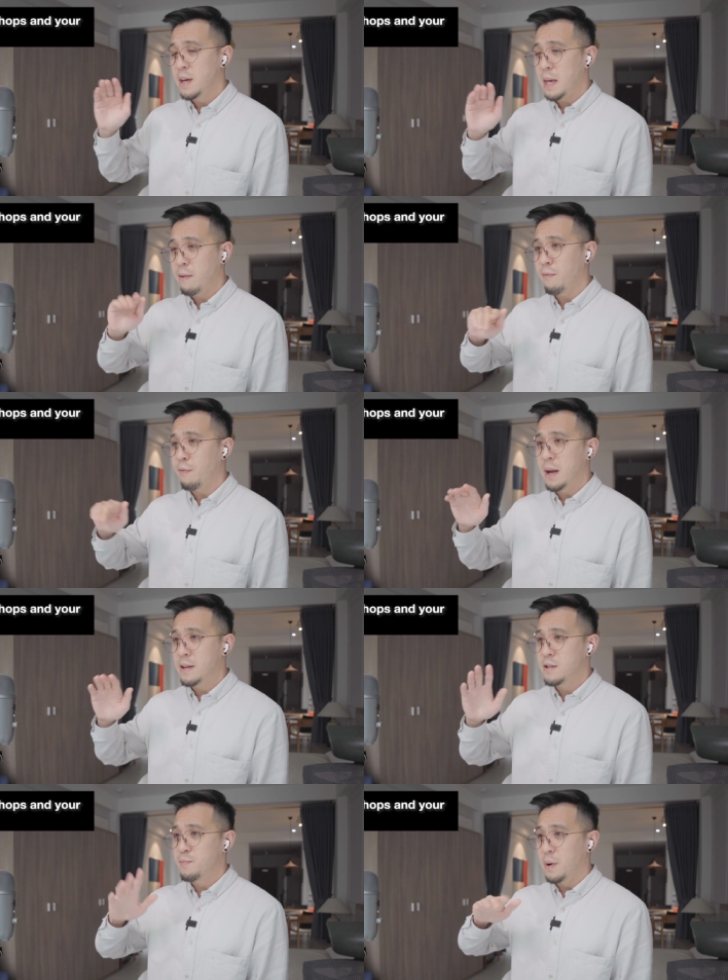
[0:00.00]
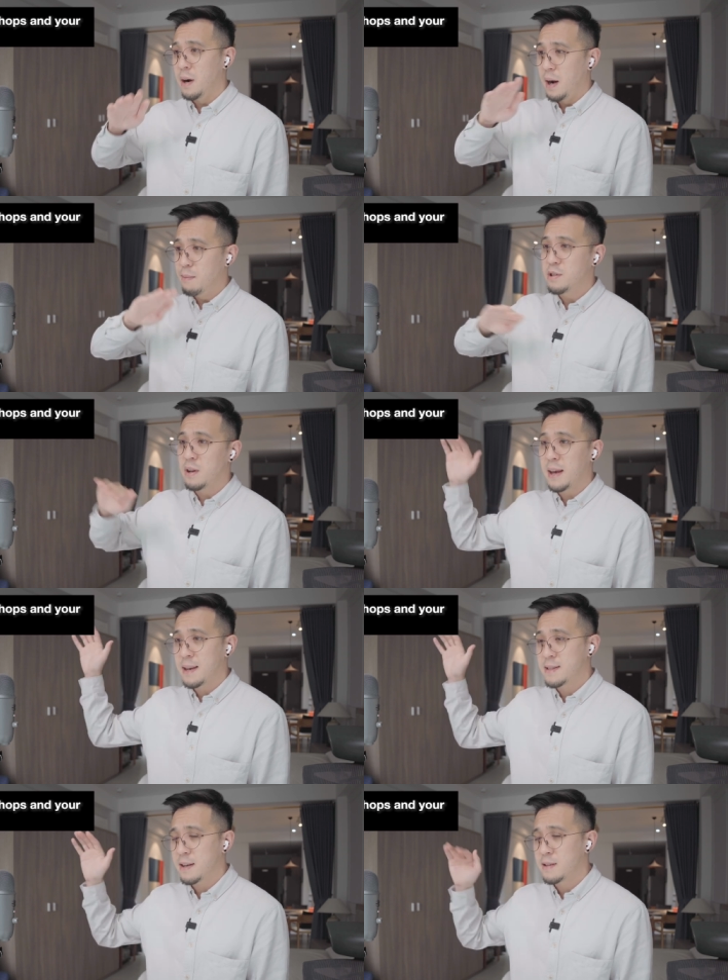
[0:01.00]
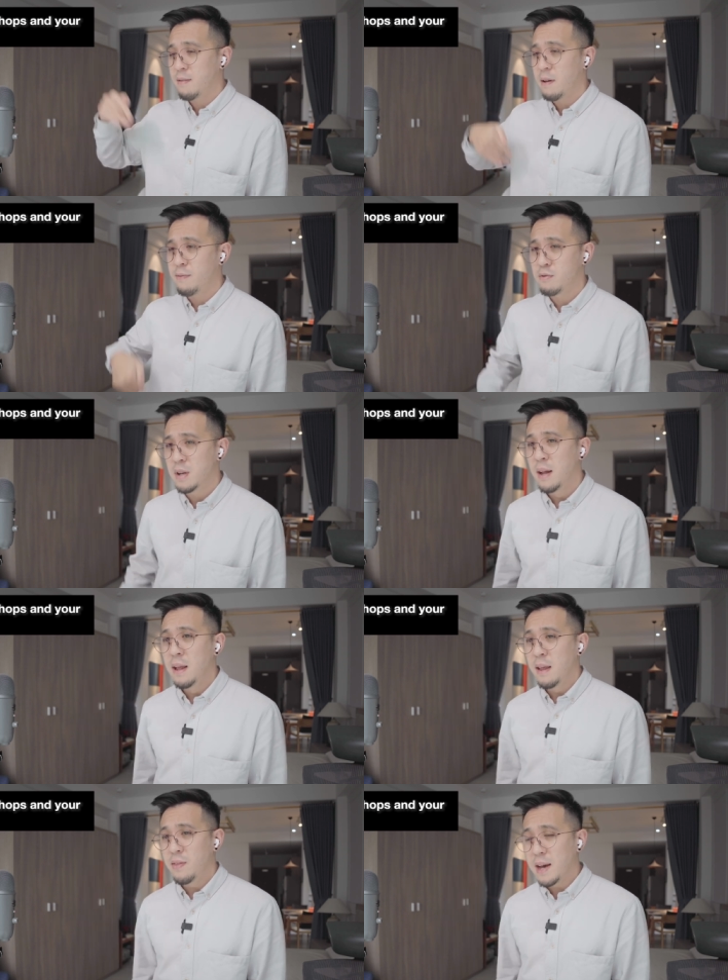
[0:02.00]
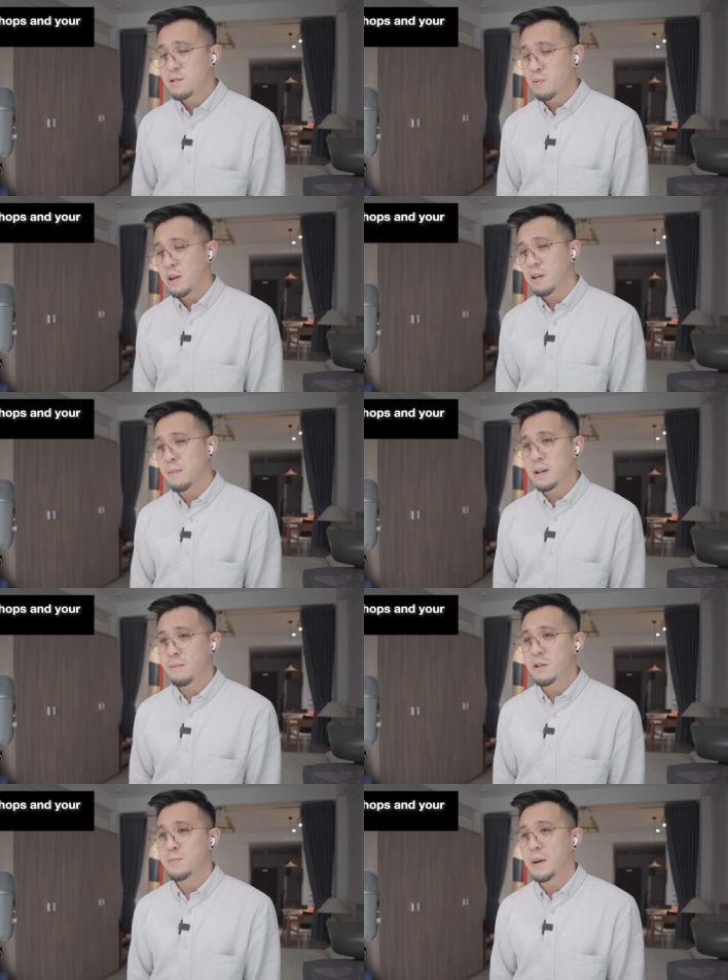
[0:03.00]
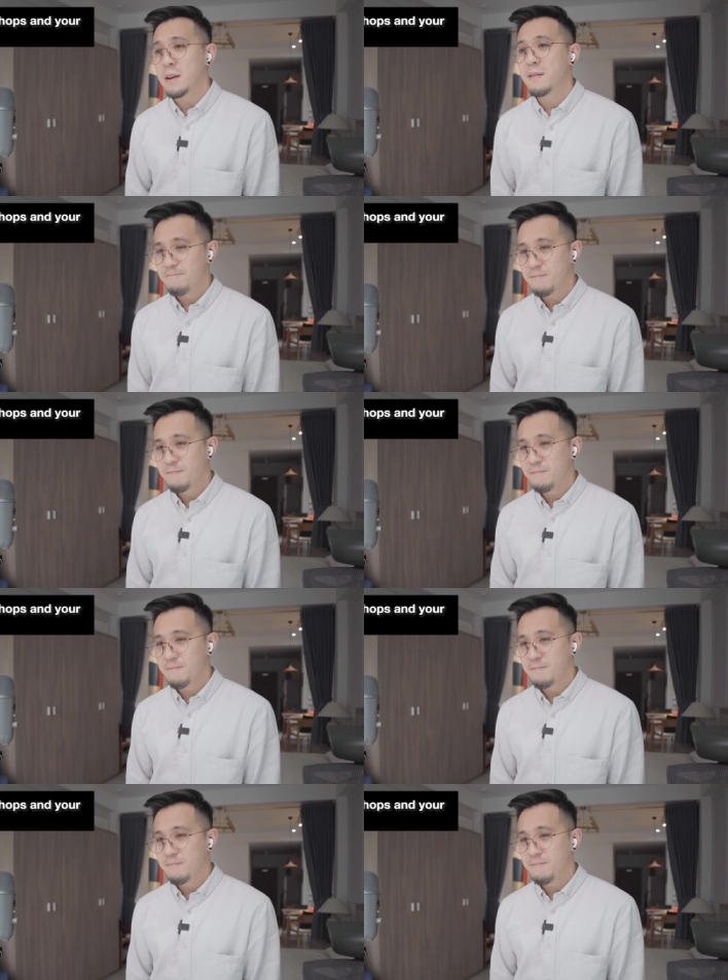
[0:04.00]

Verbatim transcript: even friends, but up to like executive levels, that's where you're going to make the most money.